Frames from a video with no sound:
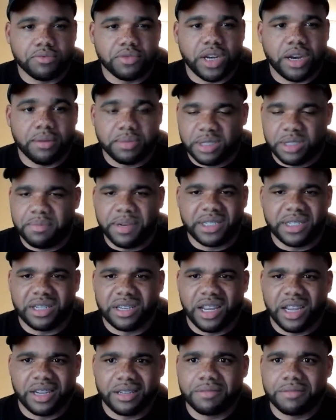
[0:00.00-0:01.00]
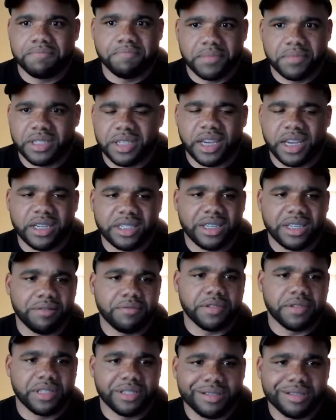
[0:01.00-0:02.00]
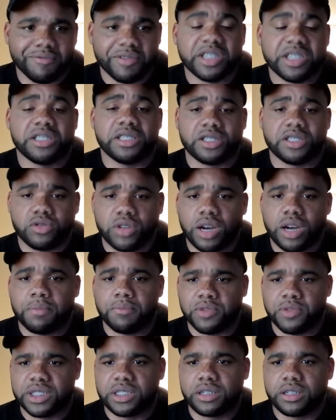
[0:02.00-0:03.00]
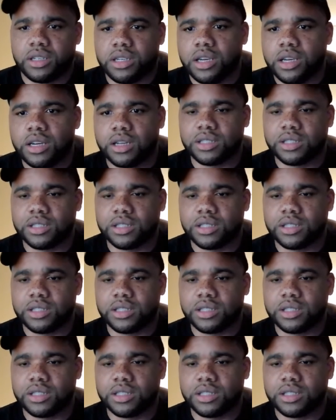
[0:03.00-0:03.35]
drops, especially like the things that we really just dropped recently.